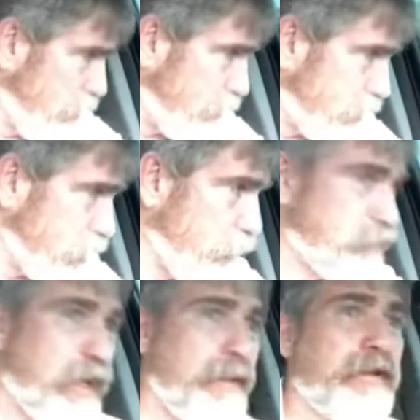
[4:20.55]
that was
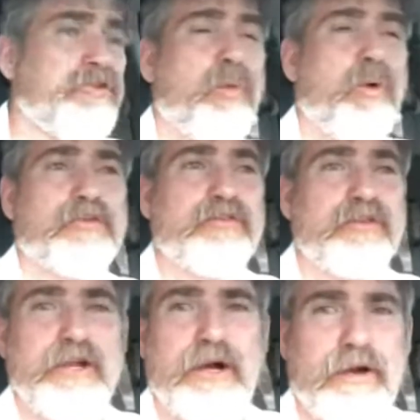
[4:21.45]
coming towards the
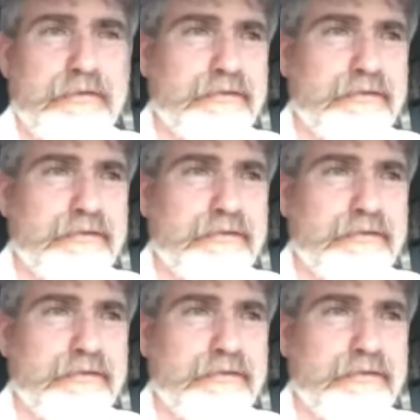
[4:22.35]
Earth.